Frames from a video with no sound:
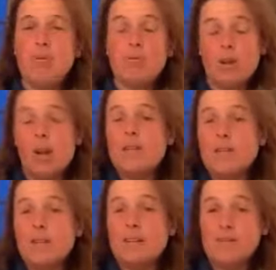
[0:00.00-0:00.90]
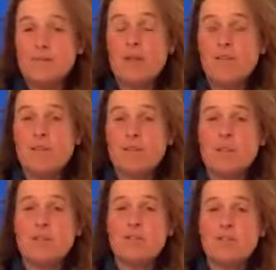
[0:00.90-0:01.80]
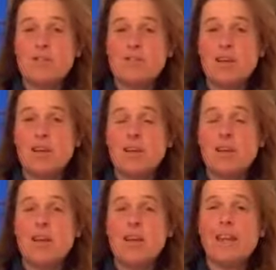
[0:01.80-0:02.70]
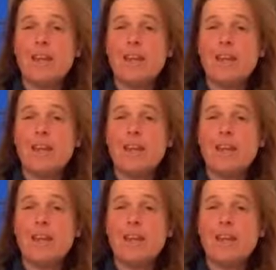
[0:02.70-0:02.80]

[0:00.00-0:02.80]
what I think is a very exciting string again.